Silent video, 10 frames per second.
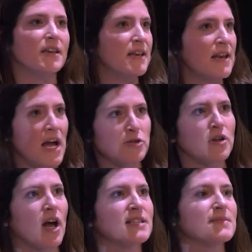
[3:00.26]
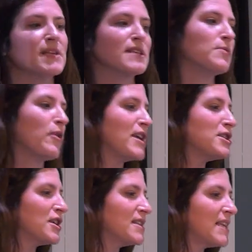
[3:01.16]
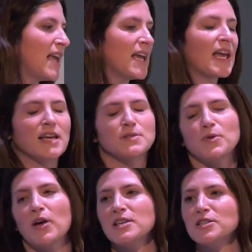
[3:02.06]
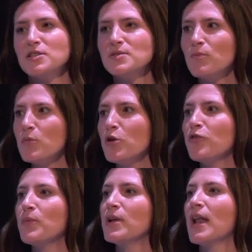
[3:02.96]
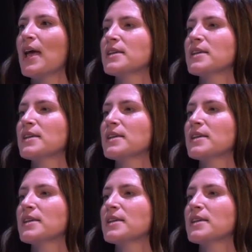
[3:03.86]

natural items explorations, ink explorations, movement